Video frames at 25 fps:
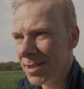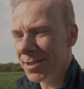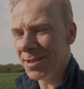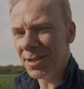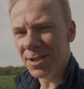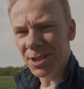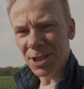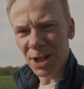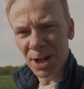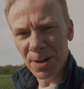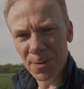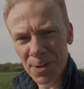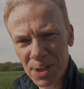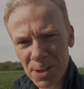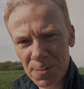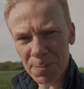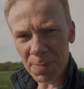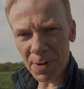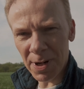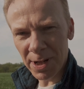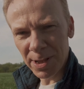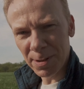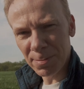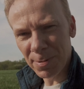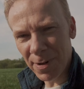determined
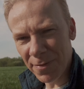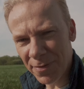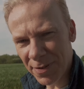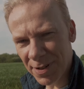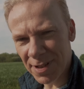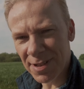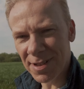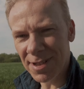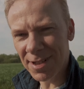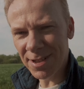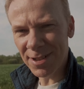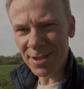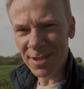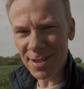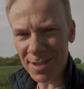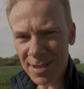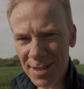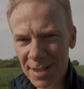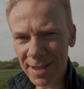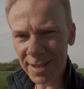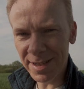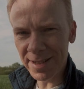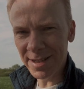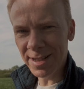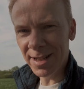by the weather
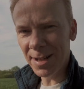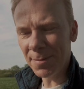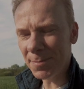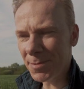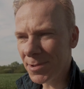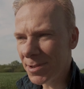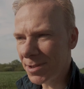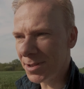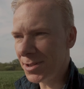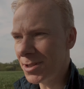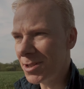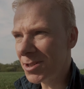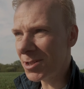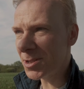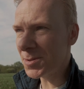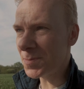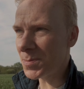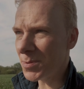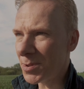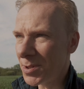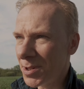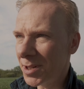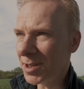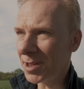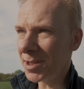conditions leading up to
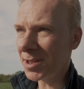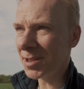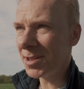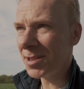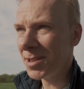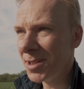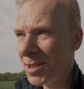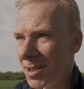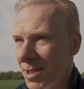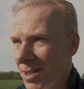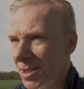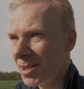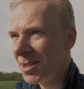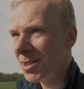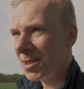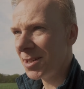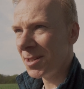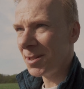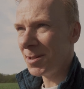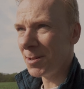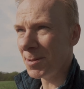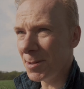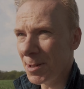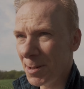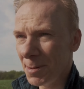spring.
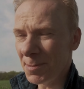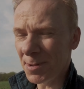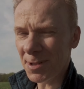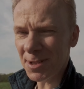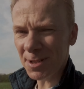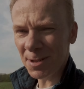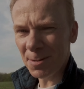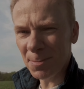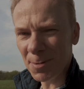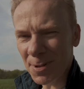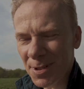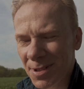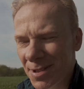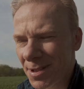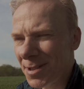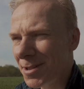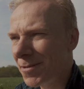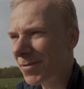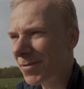Let's see what's